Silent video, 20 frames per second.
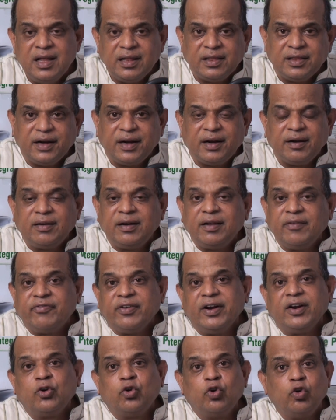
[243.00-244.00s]
there are
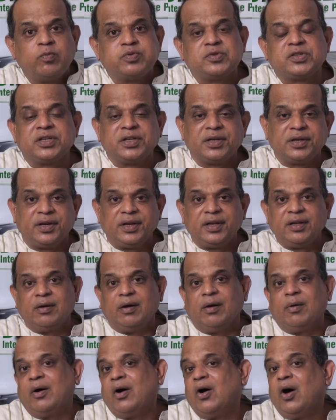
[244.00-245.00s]
different groups in
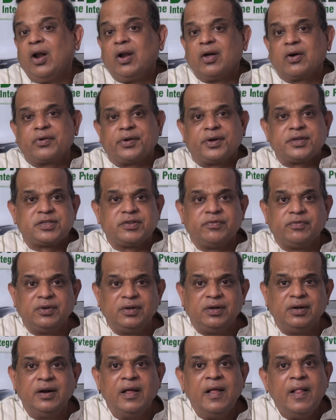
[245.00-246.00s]
all across the
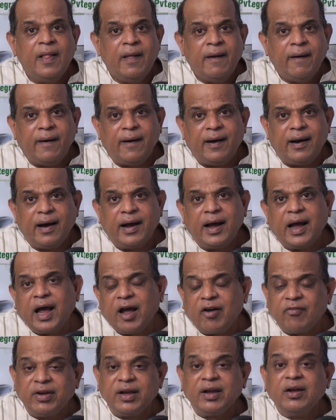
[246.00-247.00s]
world,
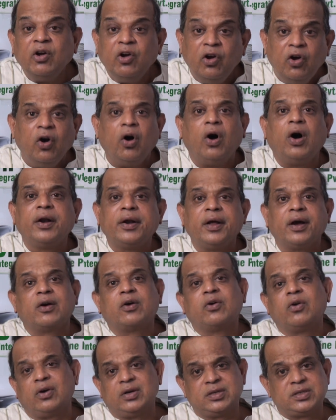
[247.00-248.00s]
having gone
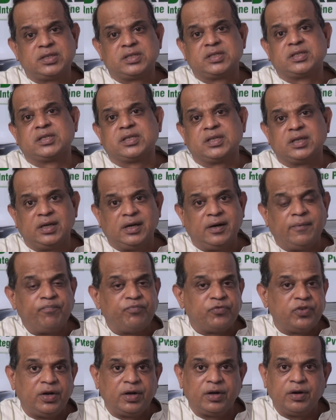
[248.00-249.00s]
across
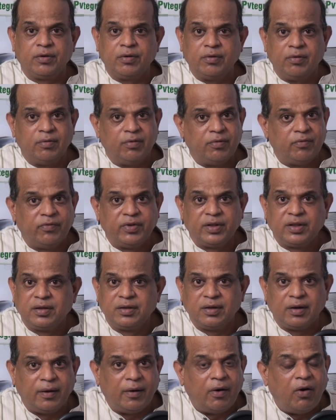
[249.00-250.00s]
with
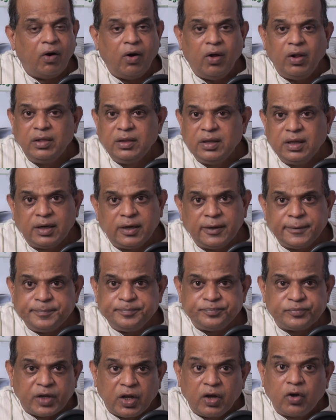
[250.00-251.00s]
all the
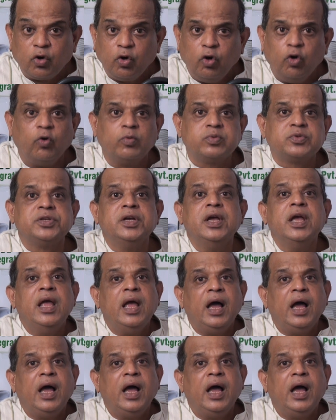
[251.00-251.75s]
groups.